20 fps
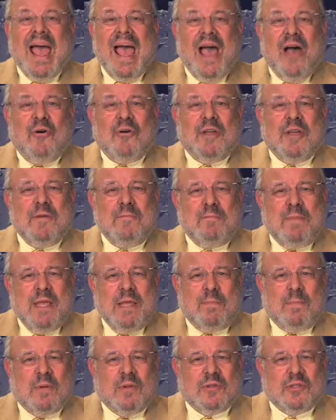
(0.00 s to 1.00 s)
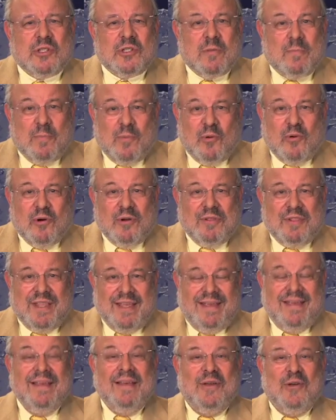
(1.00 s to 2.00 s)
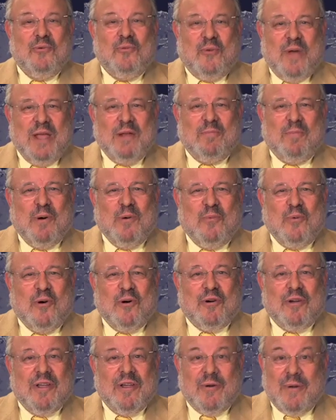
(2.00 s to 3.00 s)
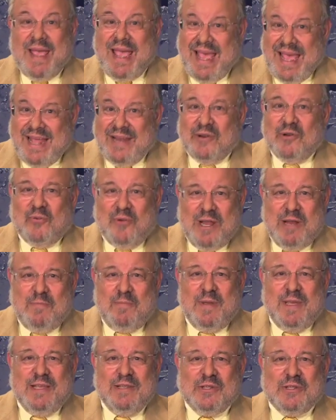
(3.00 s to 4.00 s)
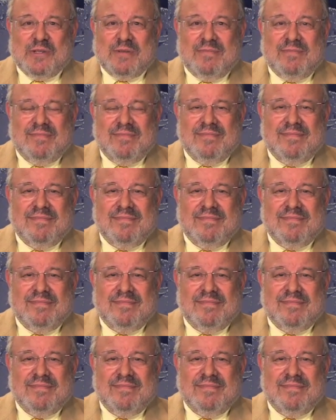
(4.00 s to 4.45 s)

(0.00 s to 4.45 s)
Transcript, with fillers: How can people support the Rainbow Warrior and Greenpeace?